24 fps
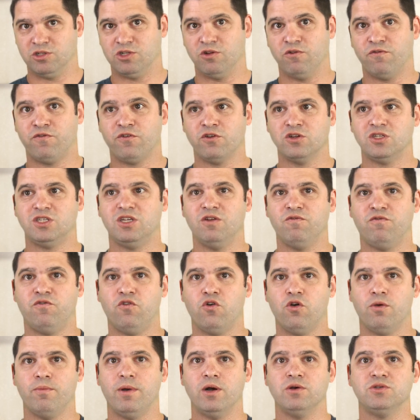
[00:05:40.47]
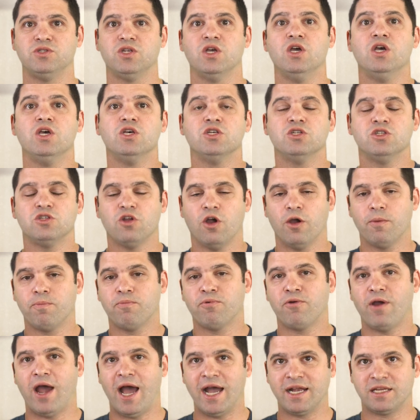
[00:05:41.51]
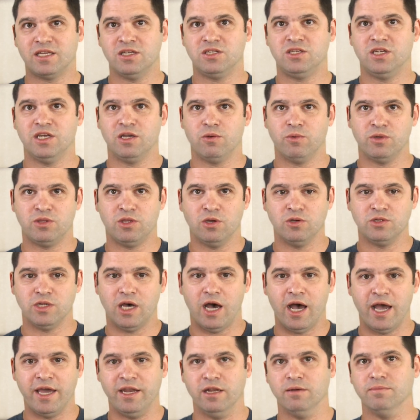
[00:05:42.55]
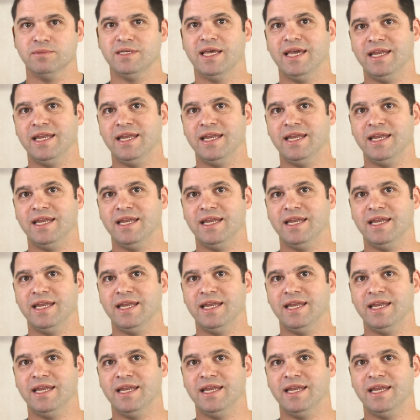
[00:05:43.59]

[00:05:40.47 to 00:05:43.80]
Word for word: So first and foremost, start practicing with those items.